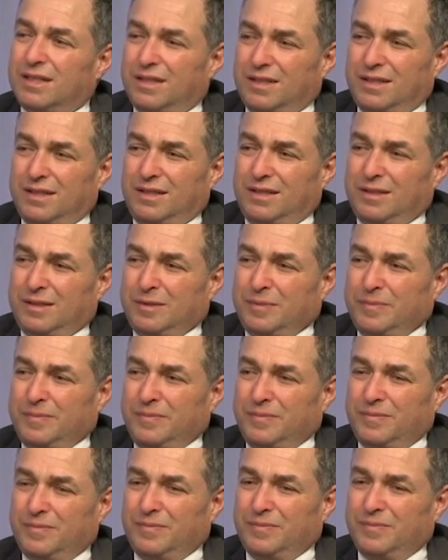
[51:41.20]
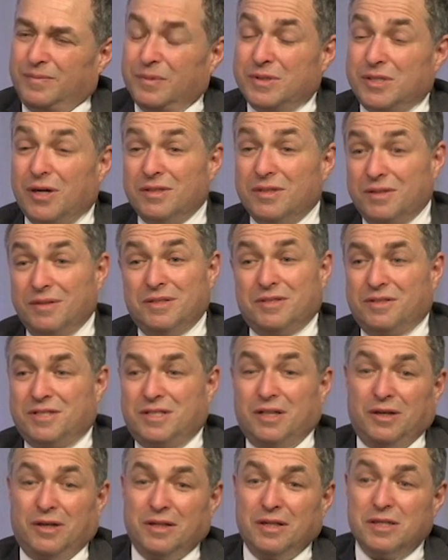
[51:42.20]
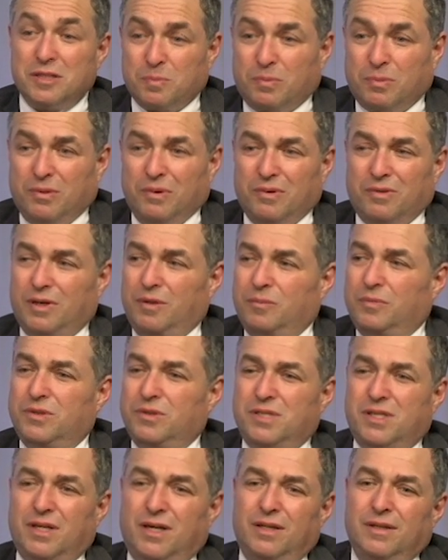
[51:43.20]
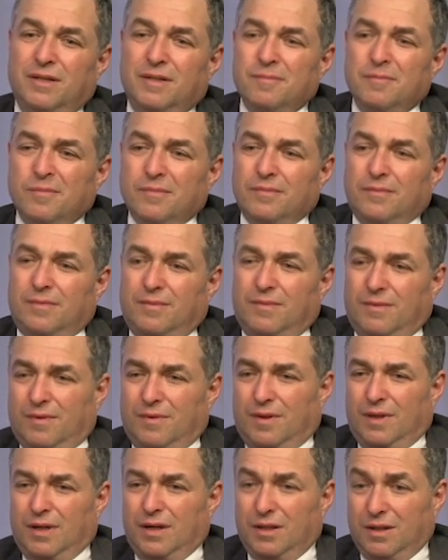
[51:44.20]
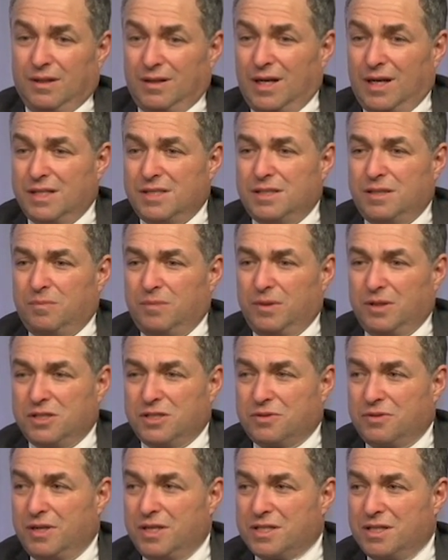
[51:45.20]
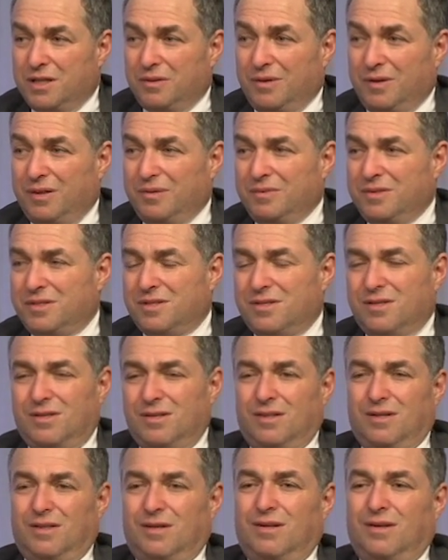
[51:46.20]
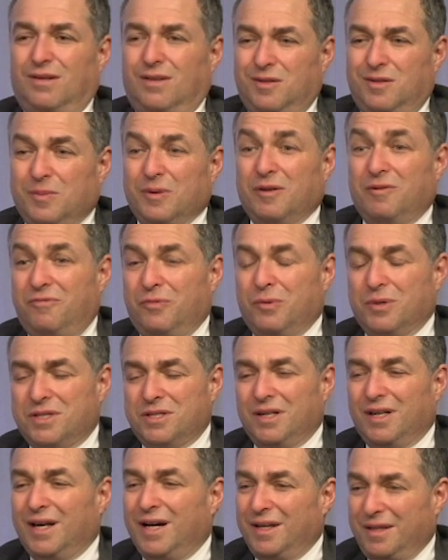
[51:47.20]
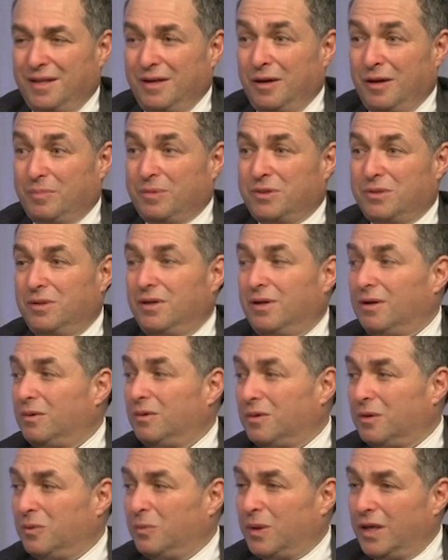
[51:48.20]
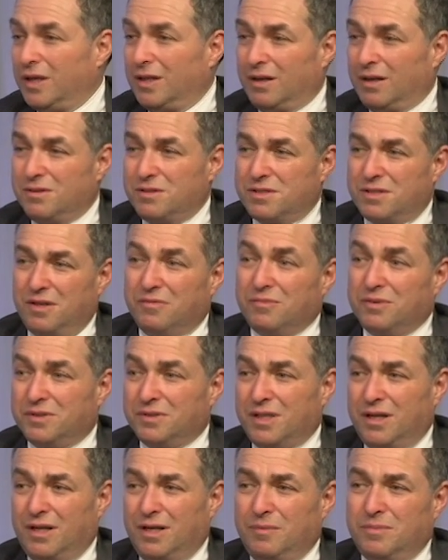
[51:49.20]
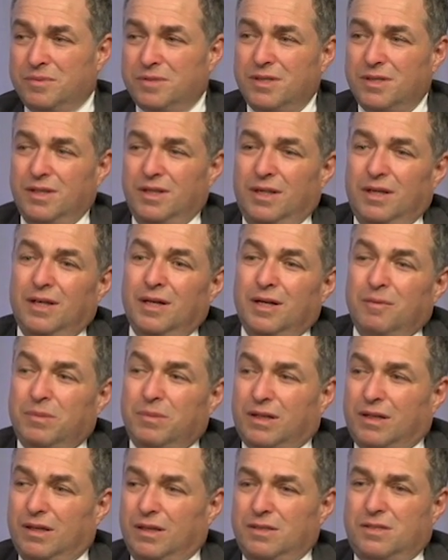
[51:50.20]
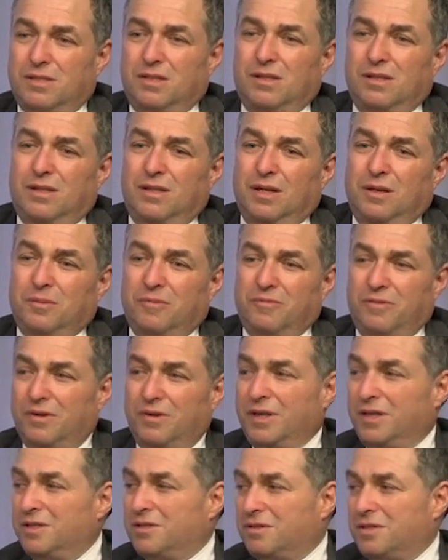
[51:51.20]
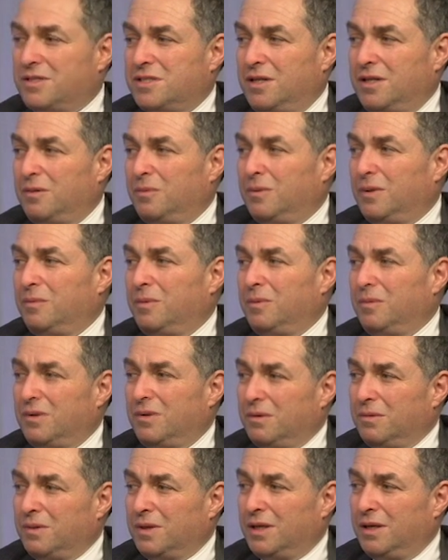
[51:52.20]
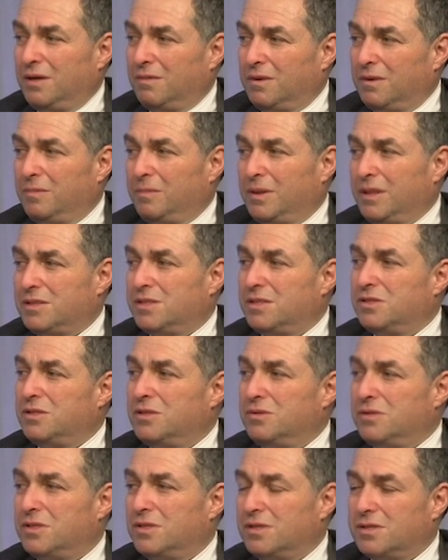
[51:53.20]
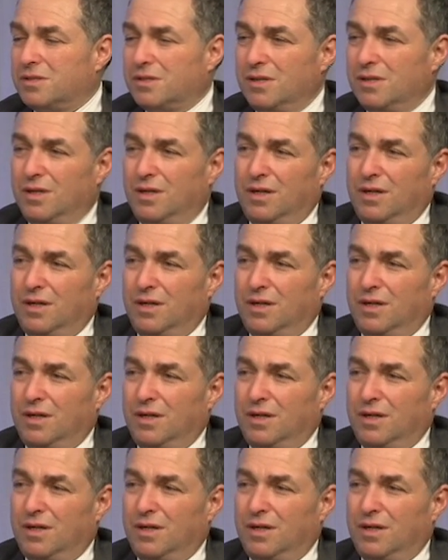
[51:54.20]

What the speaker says: What was also interesting on this program was that in the last administration, I was, speaking of fortunate, I had the opportunity to go to the White House several times because they were very interested in what we were doing here in Massachusetts.